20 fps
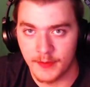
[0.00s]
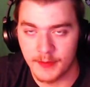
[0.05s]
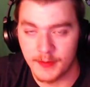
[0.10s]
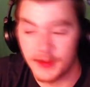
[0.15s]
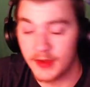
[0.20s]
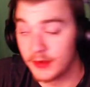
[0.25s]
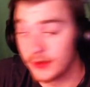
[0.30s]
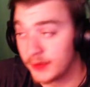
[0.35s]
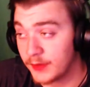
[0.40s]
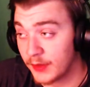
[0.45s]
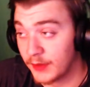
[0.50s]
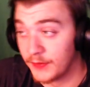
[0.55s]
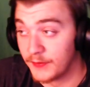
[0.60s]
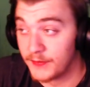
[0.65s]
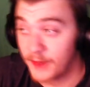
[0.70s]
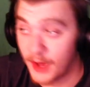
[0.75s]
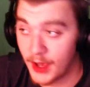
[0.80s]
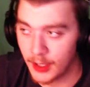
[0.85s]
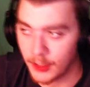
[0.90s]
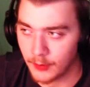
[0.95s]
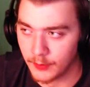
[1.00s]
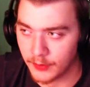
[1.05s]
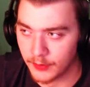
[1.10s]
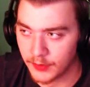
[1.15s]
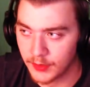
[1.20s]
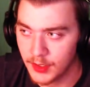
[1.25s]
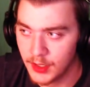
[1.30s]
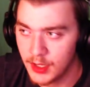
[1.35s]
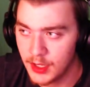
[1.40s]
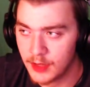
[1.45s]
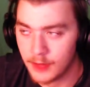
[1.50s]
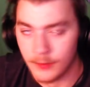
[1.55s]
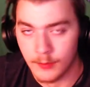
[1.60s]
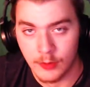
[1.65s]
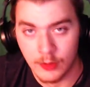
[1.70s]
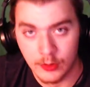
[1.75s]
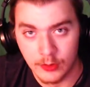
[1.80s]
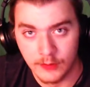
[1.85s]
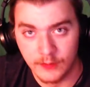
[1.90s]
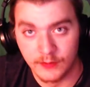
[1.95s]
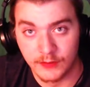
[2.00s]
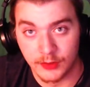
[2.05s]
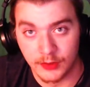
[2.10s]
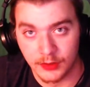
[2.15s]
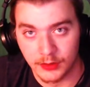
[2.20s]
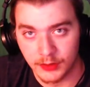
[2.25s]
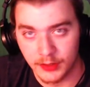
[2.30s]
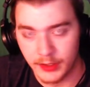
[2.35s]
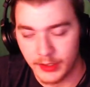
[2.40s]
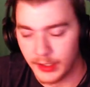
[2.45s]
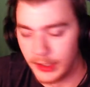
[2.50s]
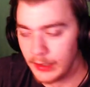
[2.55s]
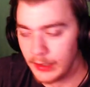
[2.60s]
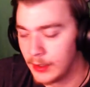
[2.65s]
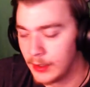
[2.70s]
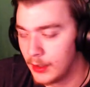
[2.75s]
Basically said the file was moved or deleted.